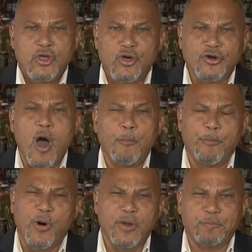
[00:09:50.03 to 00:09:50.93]
You
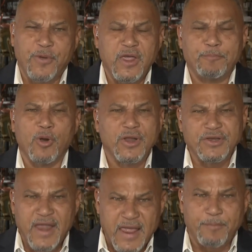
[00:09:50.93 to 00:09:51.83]
don't put people
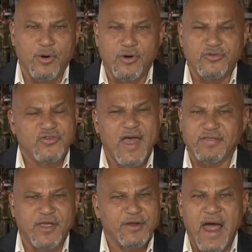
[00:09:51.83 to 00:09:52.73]
in neighborhoods
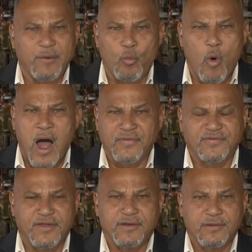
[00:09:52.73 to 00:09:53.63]
that they're not
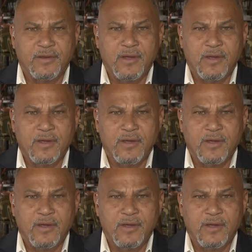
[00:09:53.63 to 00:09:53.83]
wanted.